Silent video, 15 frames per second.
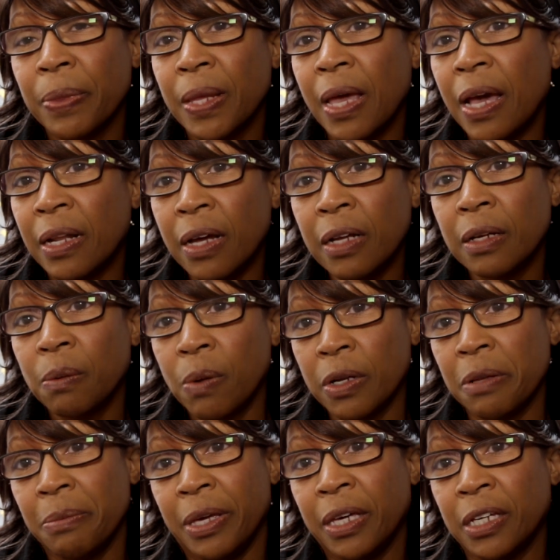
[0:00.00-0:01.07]
And I didn't want
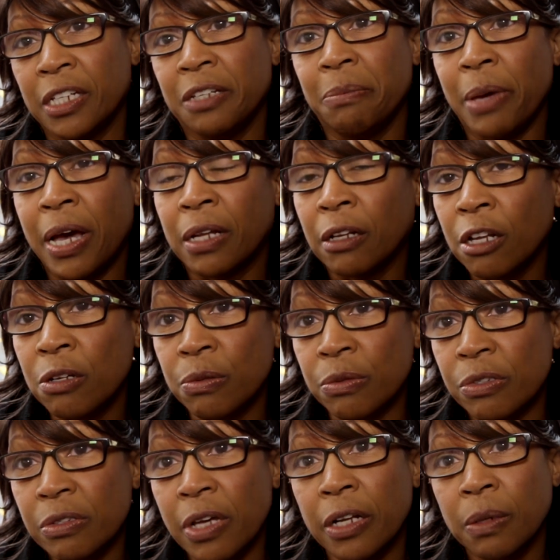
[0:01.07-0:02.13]
to make any bad
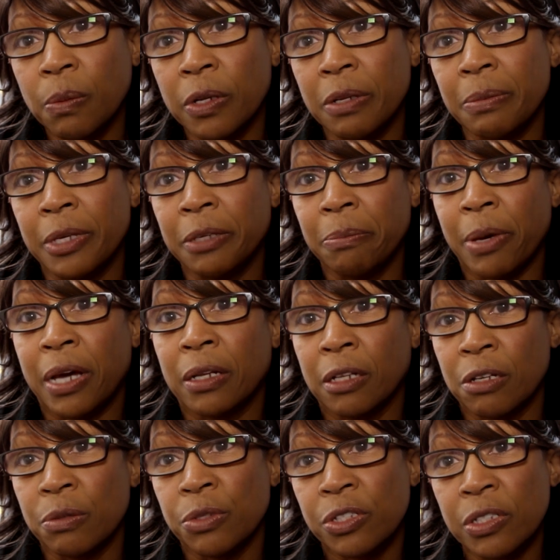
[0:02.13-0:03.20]
loans. I didn't want to make bad
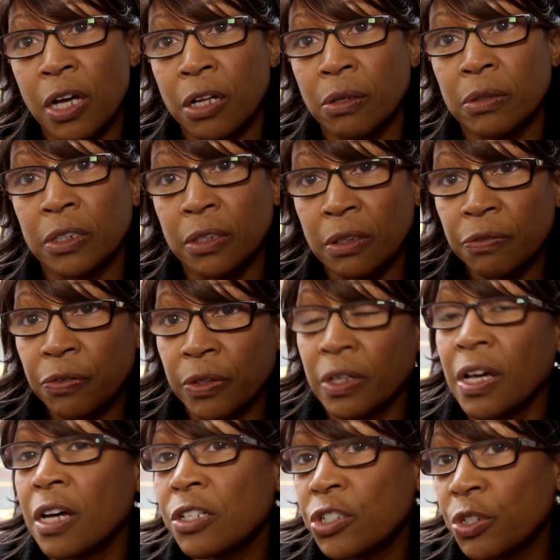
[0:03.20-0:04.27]
loans not only for the
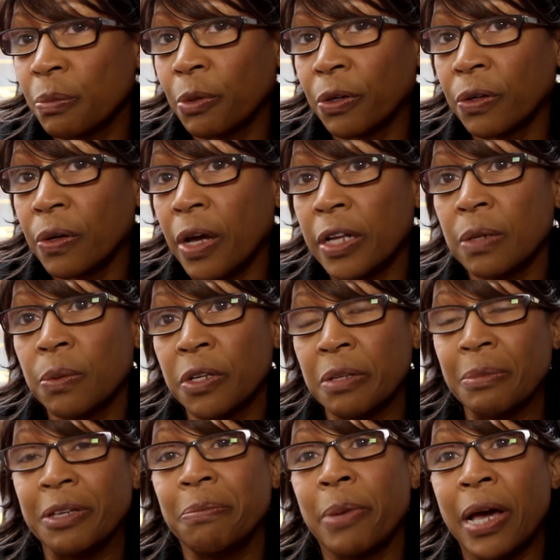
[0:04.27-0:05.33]
customer, I didn't want to
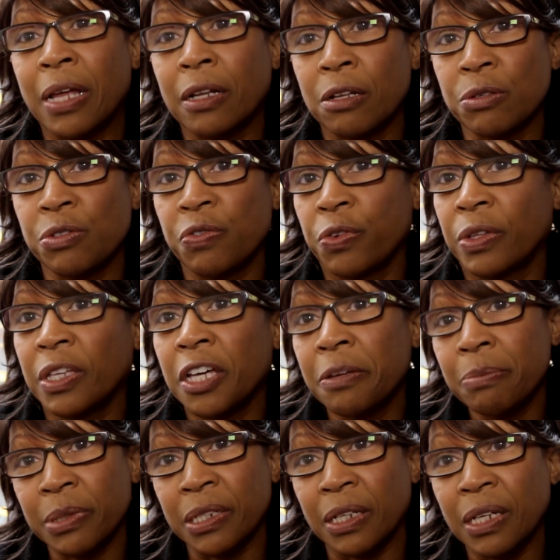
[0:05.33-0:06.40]
make bad loans for the
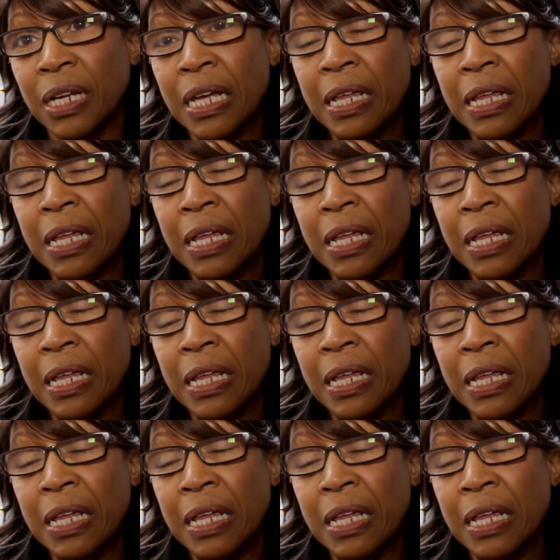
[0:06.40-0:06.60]
company.